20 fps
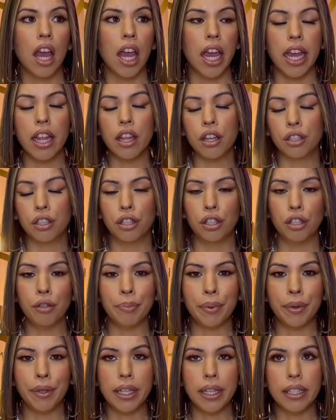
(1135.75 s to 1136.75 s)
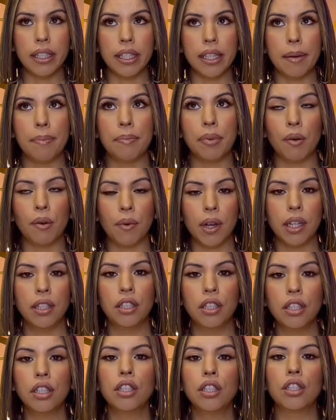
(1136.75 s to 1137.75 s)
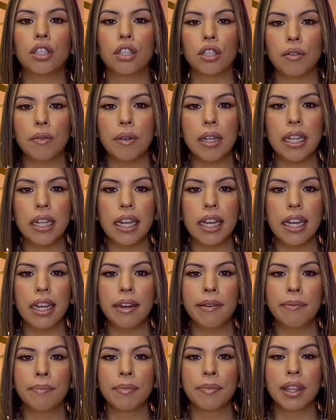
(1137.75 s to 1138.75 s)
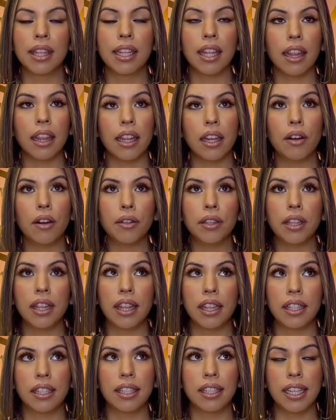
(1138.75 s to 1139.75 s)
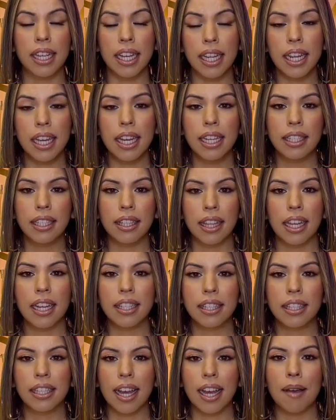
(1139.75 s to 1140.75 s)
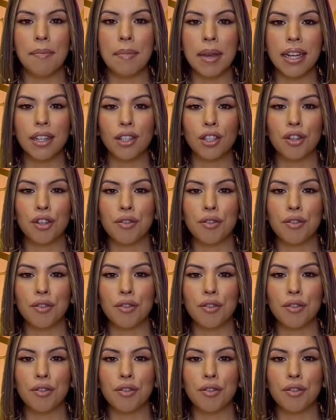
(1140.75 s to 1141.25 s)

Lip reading: it looks super easy, but once you're doing it, the little tedious things come into